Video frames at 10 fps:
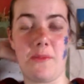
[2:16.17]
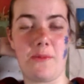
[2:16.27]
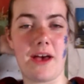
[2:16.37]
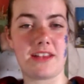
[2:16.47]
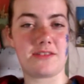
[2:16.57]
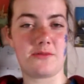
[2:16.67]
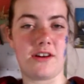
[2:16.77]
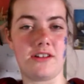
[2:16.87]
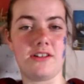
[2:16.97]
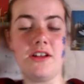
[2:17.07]
The best
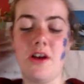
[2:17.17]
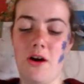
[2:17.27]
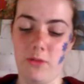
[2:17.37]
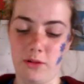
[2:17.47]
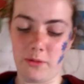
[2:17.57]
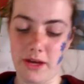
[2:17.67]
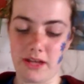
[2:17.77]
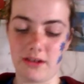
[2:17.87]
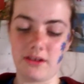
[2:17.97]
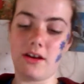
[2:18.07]
one will
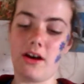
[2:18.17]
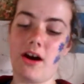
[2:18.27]
win